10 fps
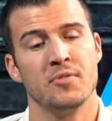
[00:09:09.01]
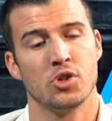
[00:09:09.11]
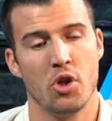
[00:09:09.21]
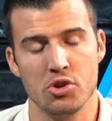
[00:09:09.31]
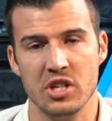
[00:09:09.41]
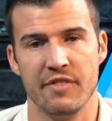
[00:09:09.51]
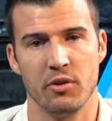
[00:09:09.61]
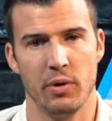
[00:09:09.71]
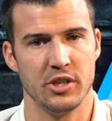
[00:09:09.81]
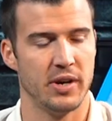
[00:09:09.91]
So those are the
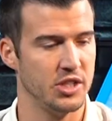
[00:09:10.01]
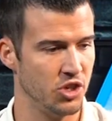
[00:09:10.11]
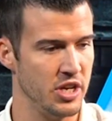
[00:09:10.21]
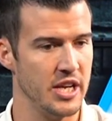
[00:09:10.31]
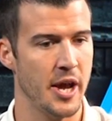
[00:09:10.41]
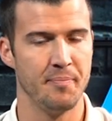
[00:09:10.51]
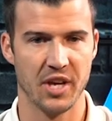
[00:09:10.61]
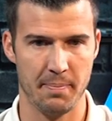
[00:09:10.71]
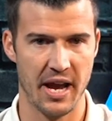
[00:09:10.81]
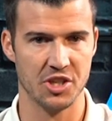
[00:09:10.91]
different ways, right? So you need, you
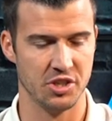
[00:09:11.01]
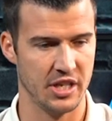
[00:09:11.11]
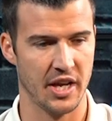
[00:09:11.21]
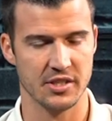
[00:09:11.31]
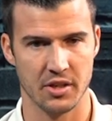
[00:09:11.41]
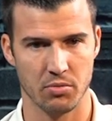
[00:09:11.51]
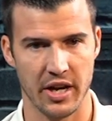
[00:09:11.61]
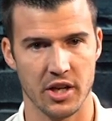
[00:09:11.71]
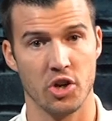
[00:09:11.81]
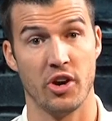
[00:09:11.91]
gotta pass your test,
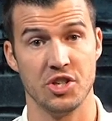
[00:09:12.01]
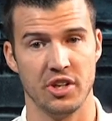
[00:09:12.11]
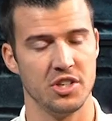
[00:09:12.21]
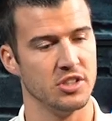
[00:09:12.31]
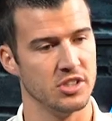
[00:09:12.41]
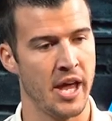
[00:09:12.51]
right? Congratulations.